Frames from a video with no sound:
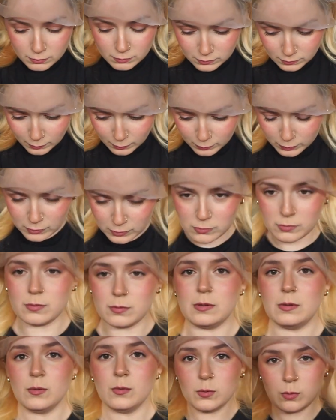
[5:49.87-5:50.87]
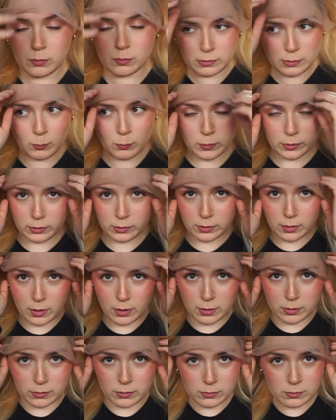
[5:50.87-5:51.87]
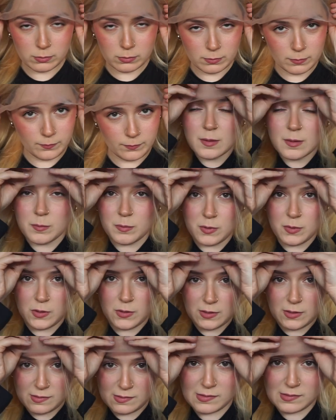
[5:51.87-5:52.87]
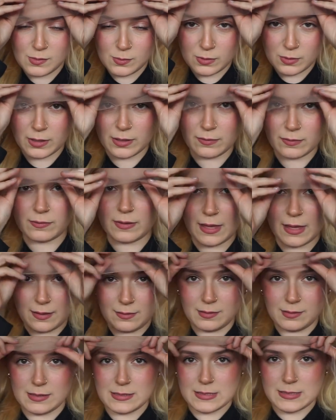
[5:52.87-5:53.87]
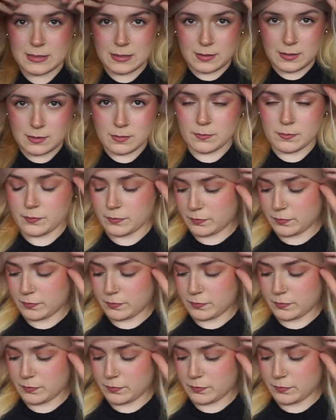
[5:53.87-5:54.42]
so I want to do it all in one go. But you can still kind of get an idea.